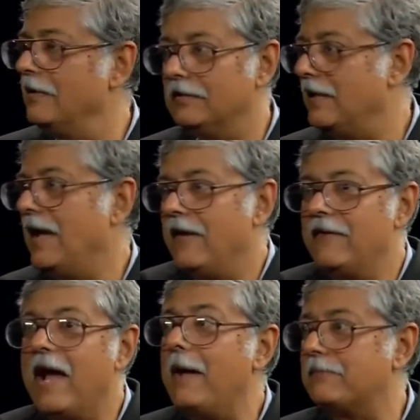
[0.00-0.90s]
they have
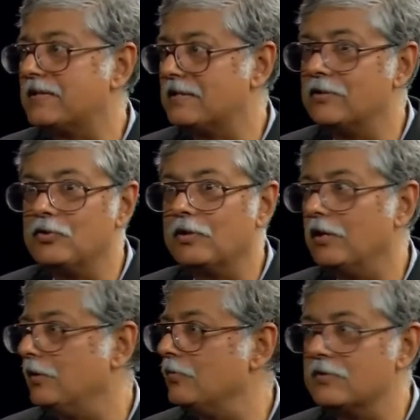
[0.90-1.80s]
apps that you
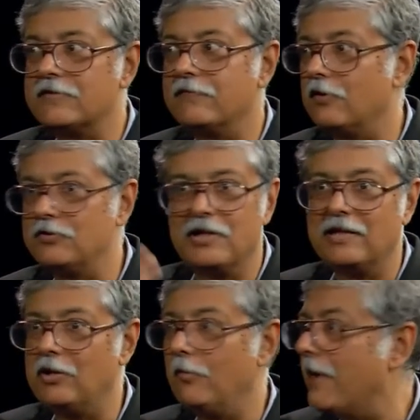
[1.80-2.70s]
can use for
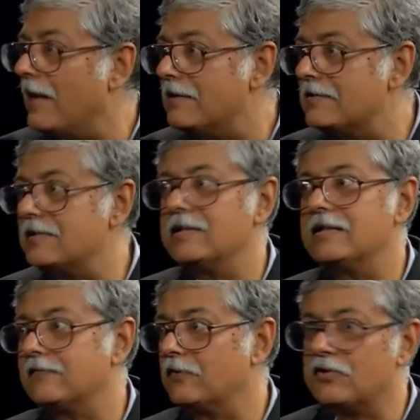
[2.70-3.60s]
checking your
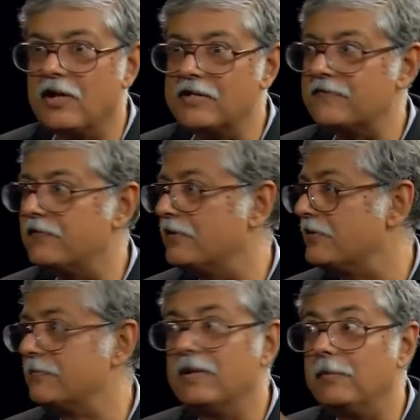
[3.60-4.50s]
balances, for
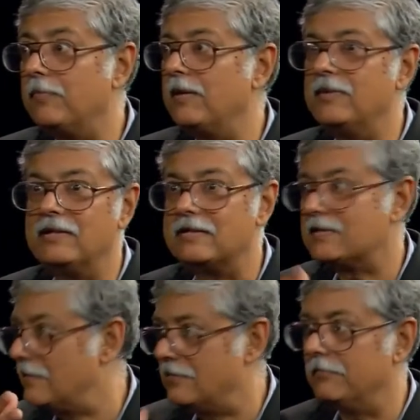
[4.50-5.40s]
transfers, bill
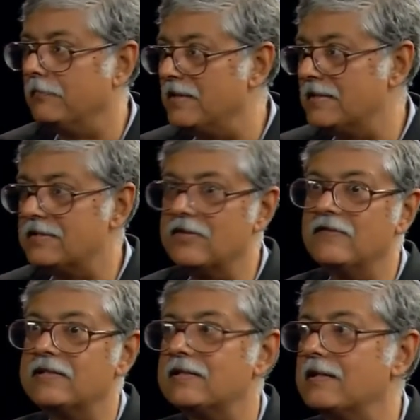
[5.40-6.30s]
payments, basic
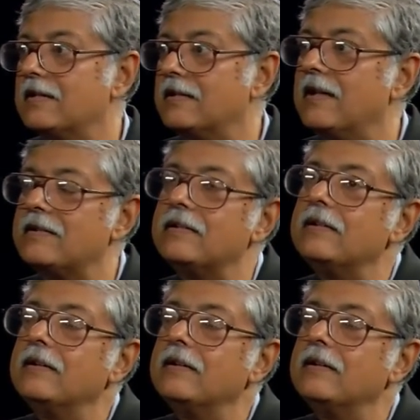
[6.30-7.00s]
services like that.